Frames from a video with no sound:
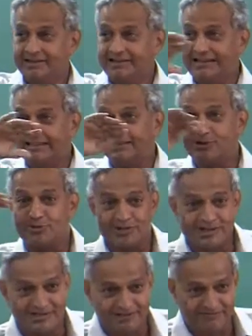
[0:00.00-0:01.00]
In the
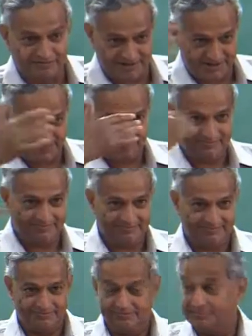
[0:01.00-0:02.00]
rotating frame,
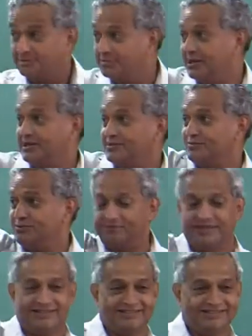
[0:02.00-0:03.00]
the blade is
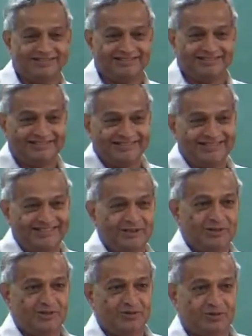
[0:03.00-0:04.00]
moving.
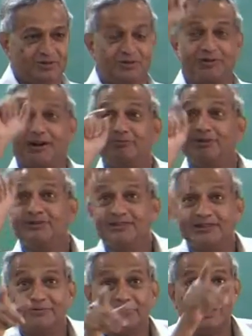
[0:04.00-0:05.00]
So, you are
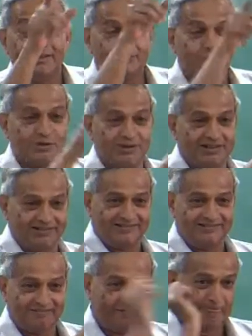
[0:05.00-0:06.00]
observing the blade motion.
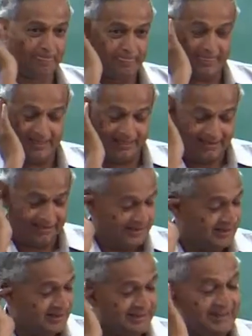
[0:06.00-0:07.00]

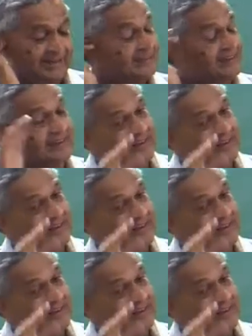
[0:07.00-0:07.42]
That is